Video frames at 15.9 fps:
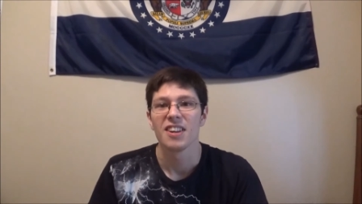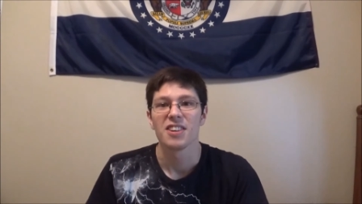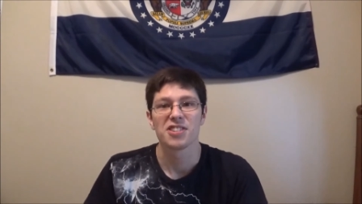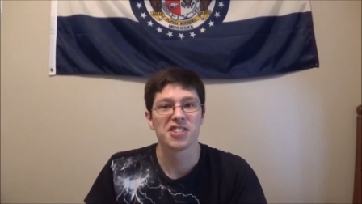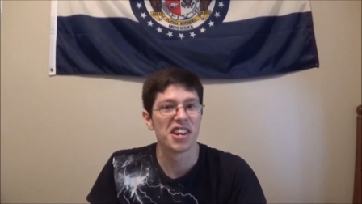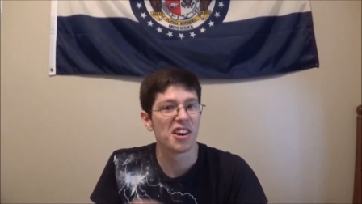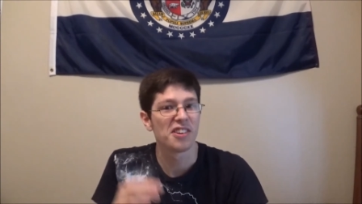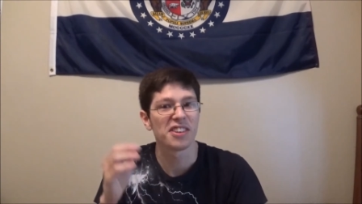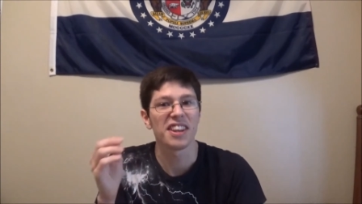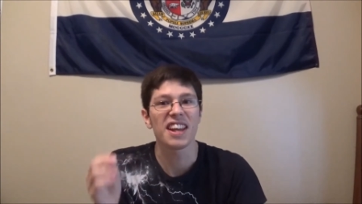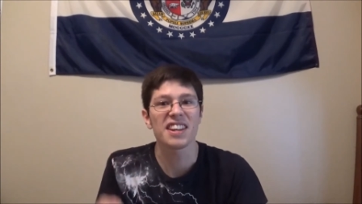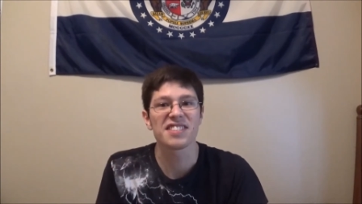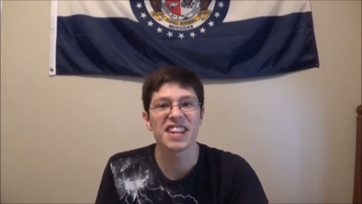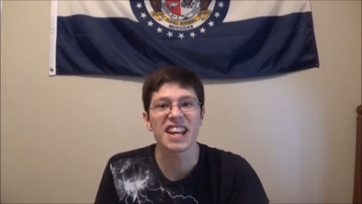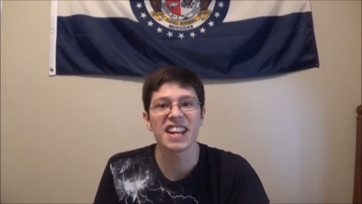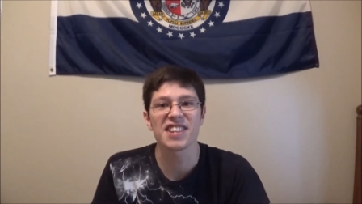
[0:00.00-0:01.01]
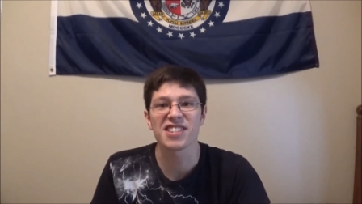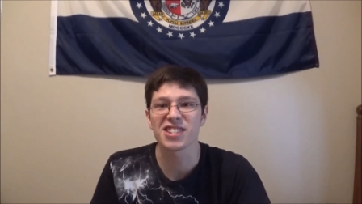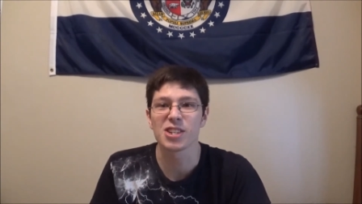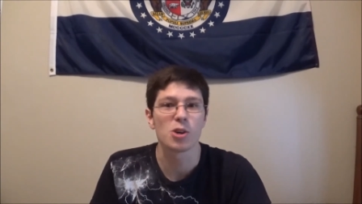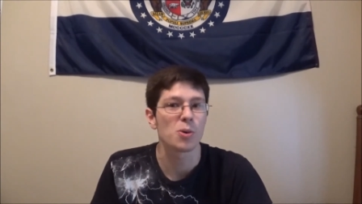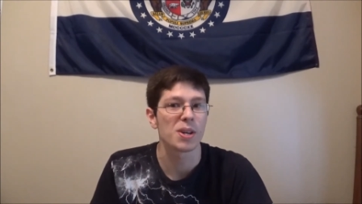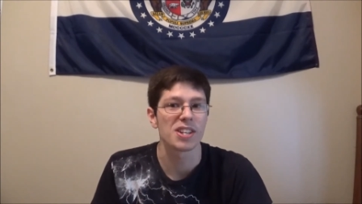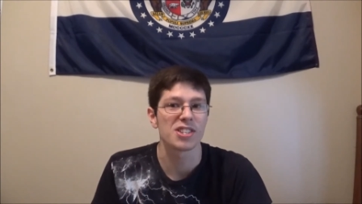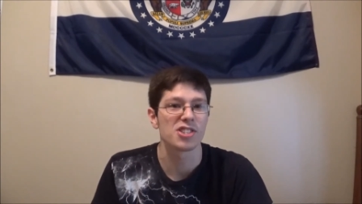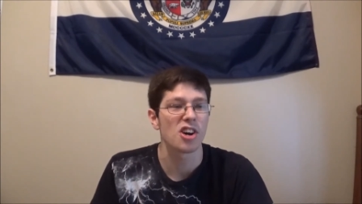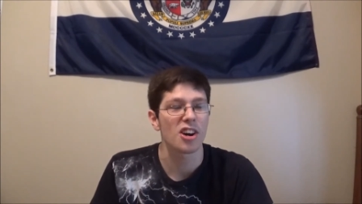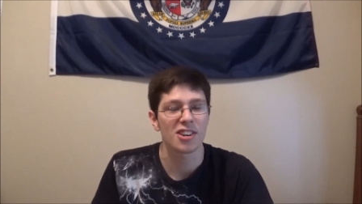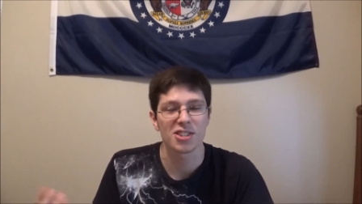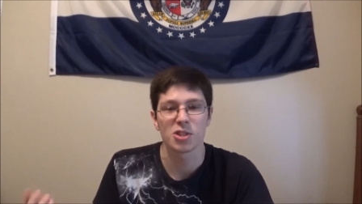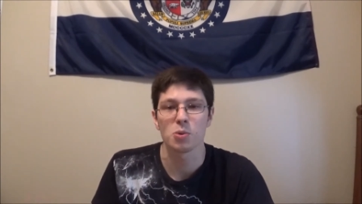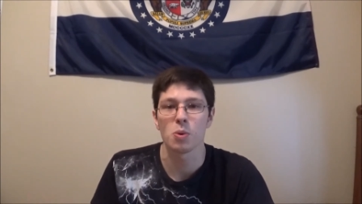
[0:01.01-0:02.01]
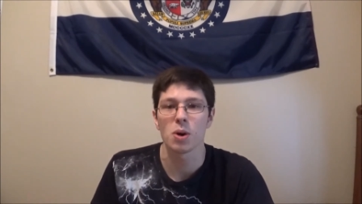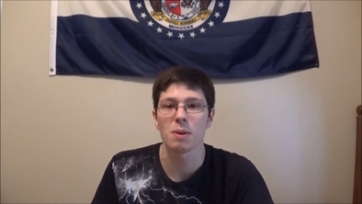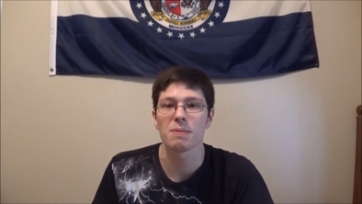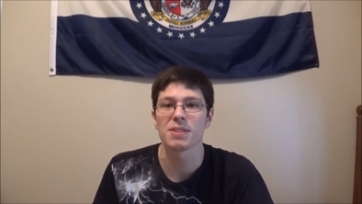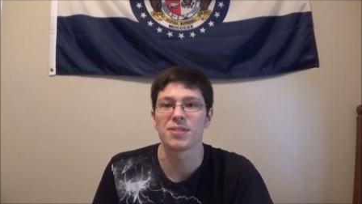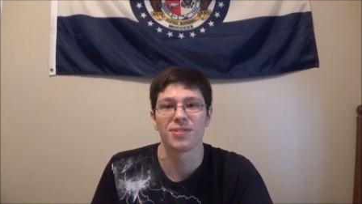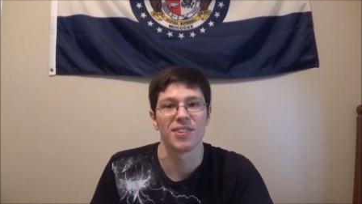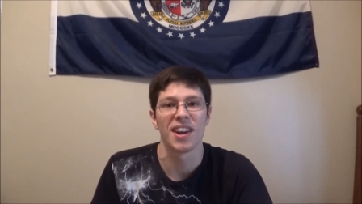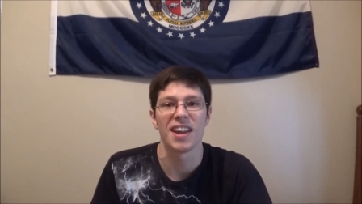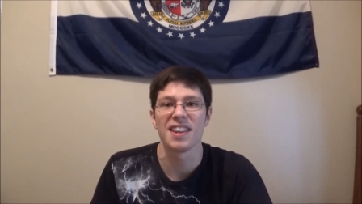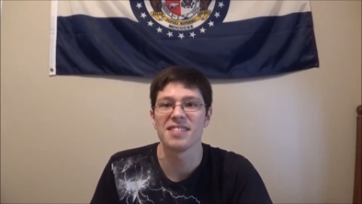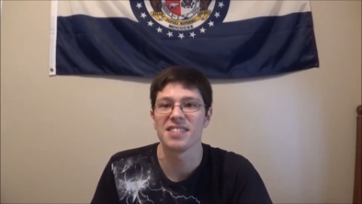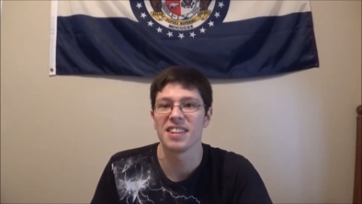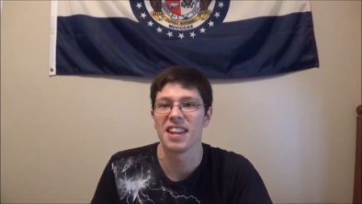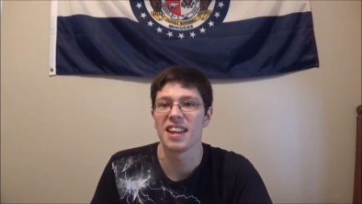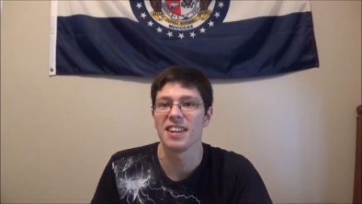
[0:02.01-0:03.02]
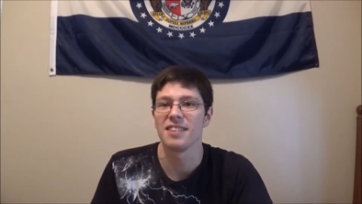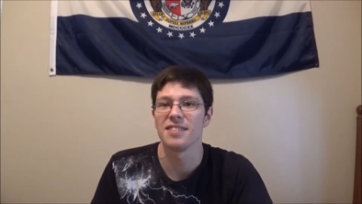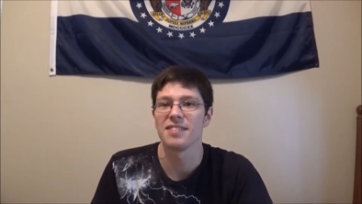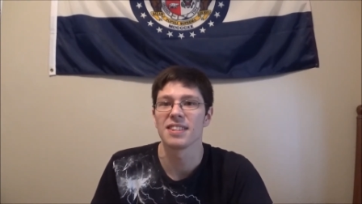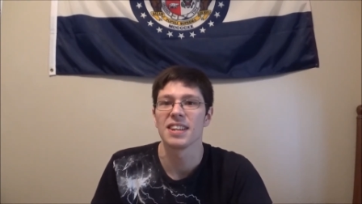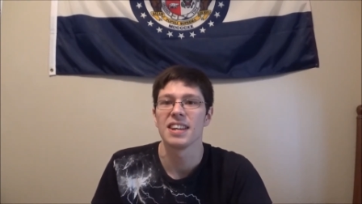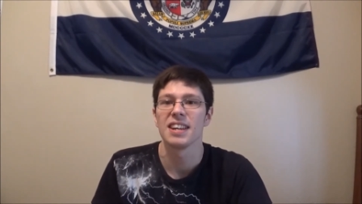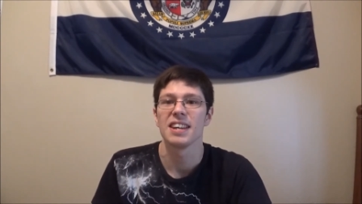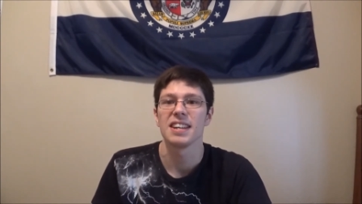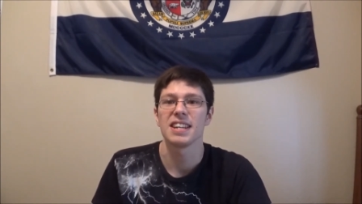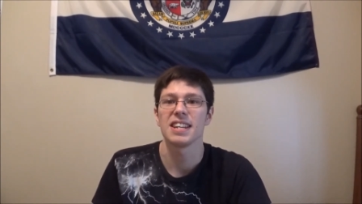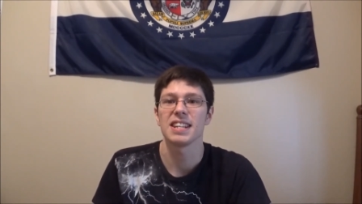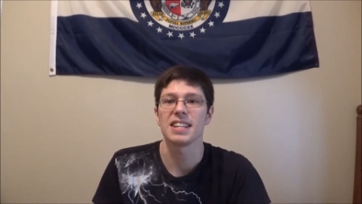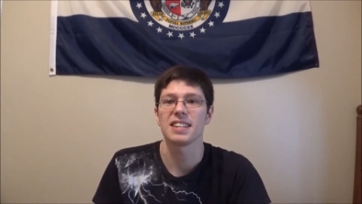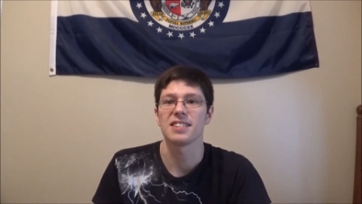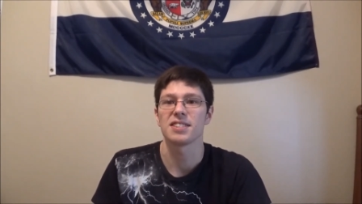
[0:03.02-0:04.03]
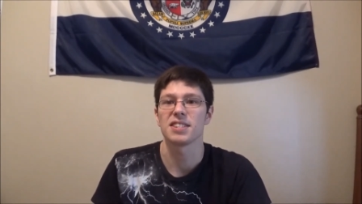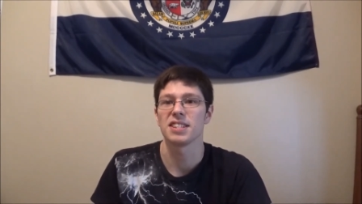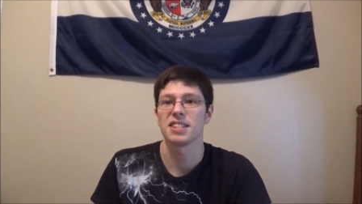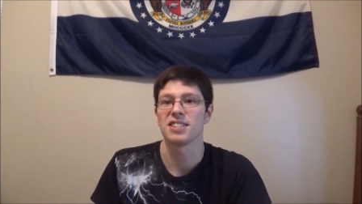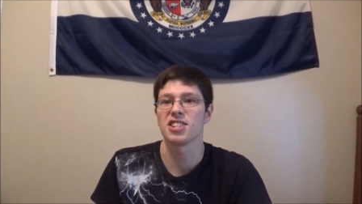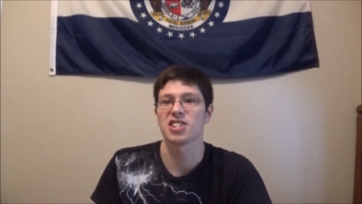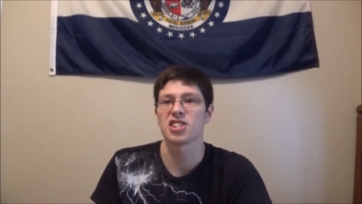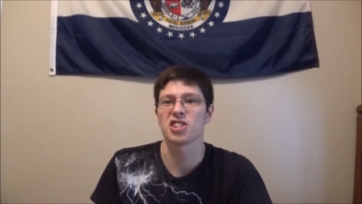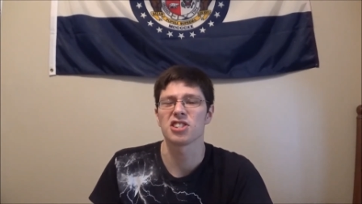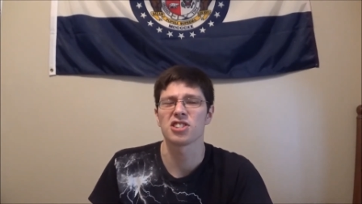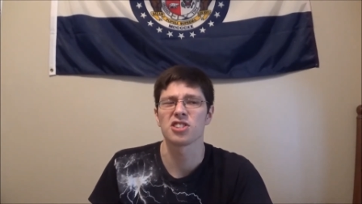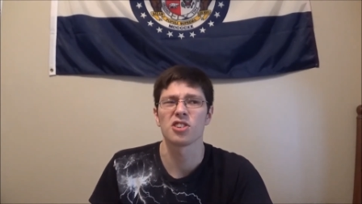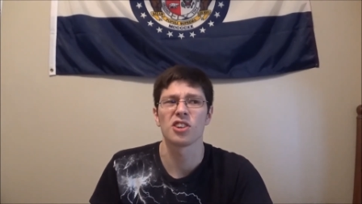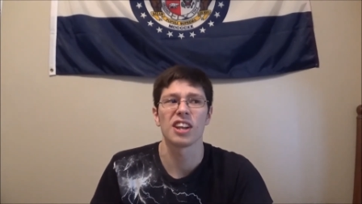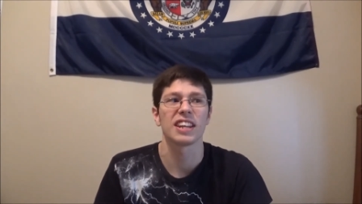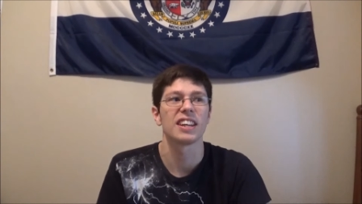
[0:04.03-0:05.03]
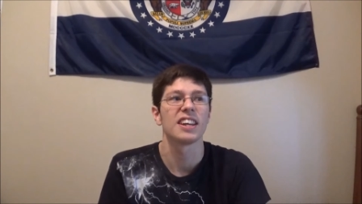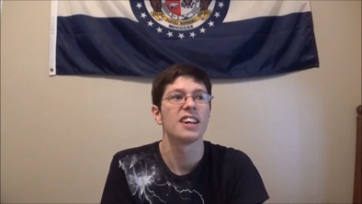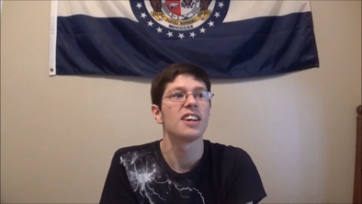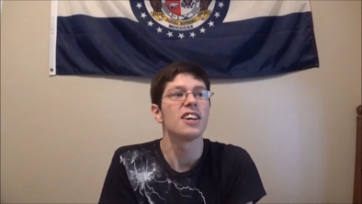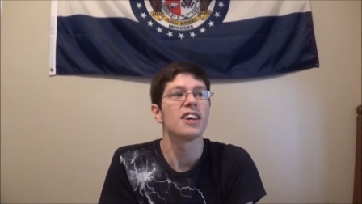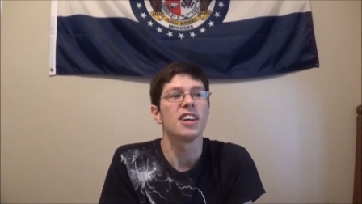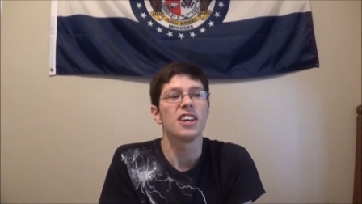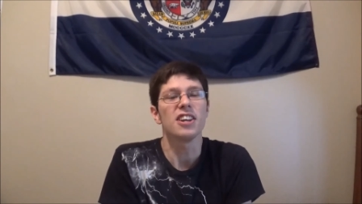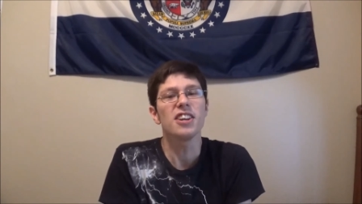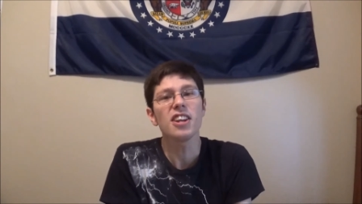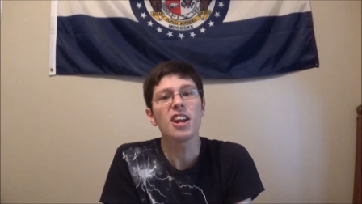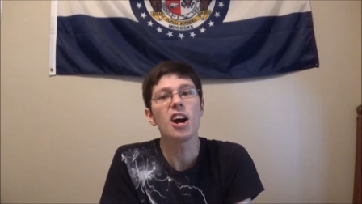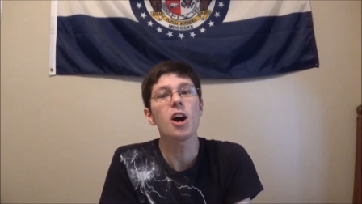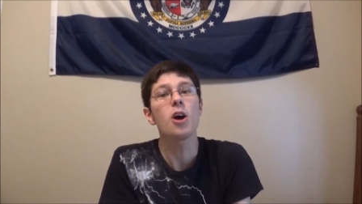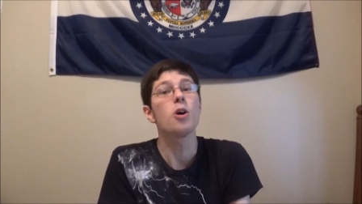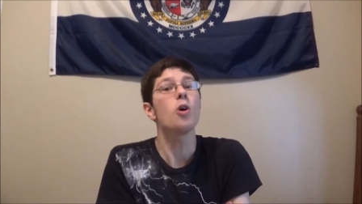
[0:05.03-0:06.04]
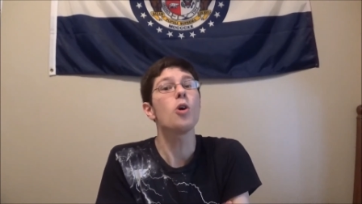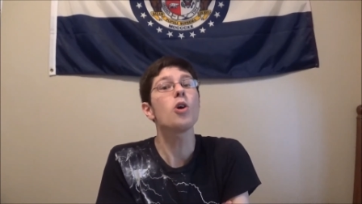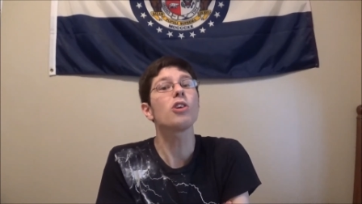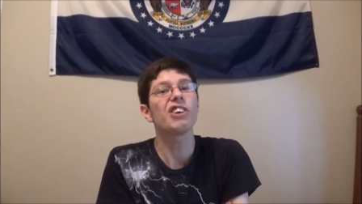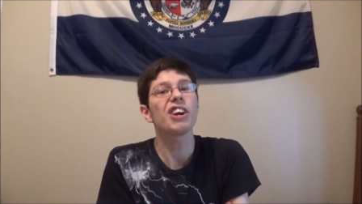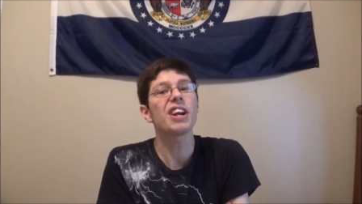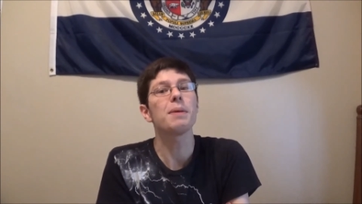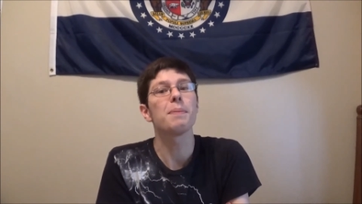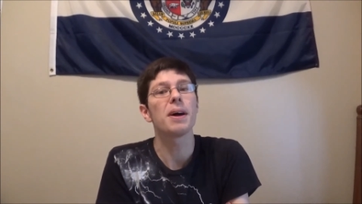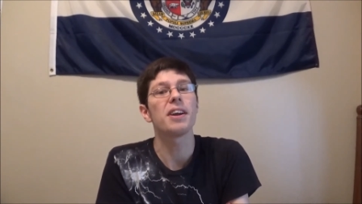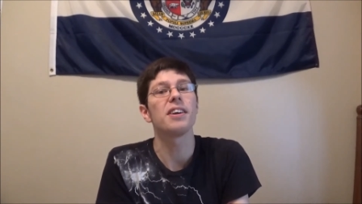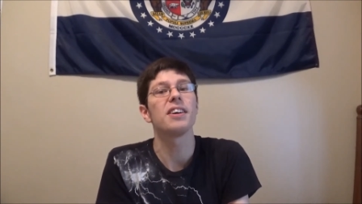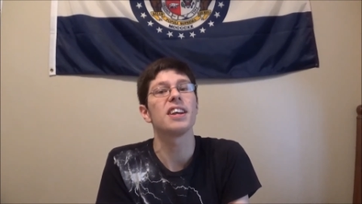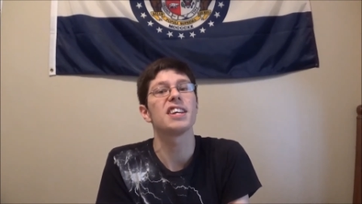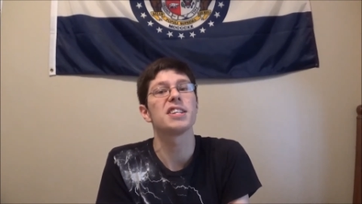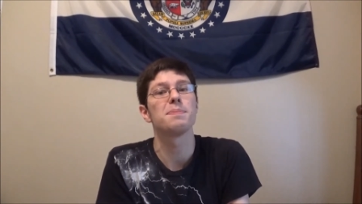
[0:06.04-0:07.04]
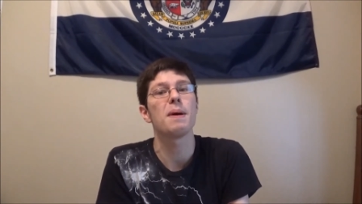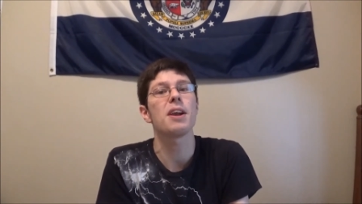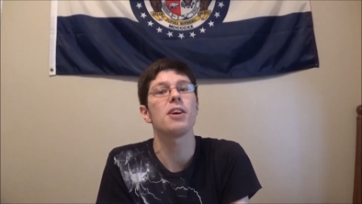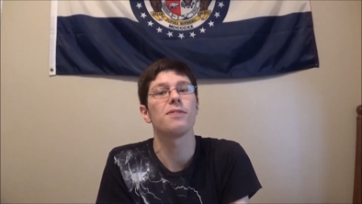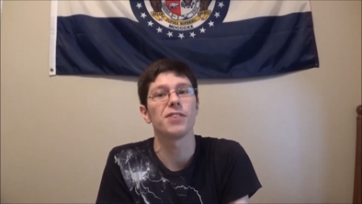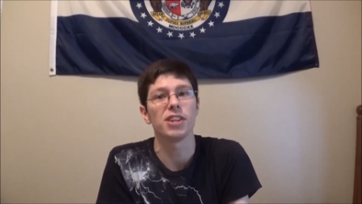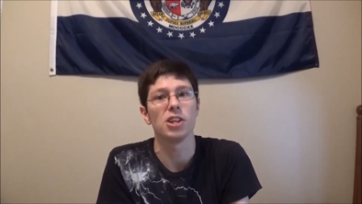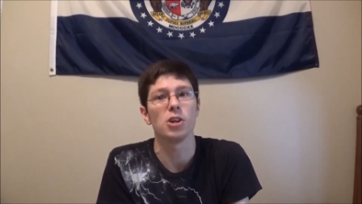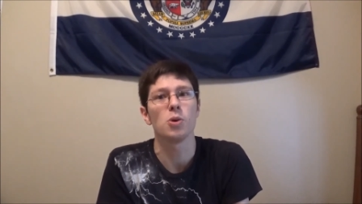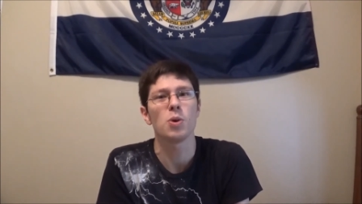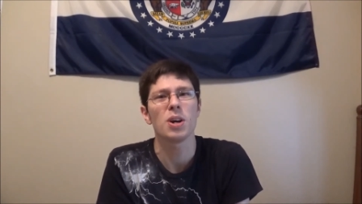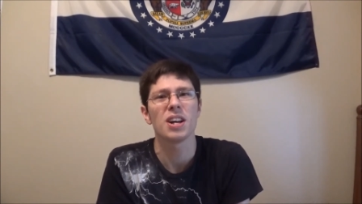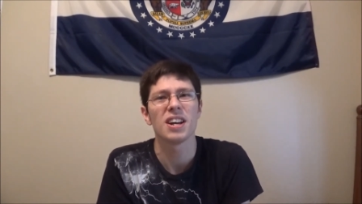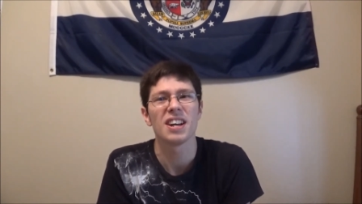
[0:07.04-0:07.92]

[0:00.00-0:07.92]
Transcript: So the next day at school, he's talking to one of his friends, and then he sees her at school like, you know, Paul Green better is better for you.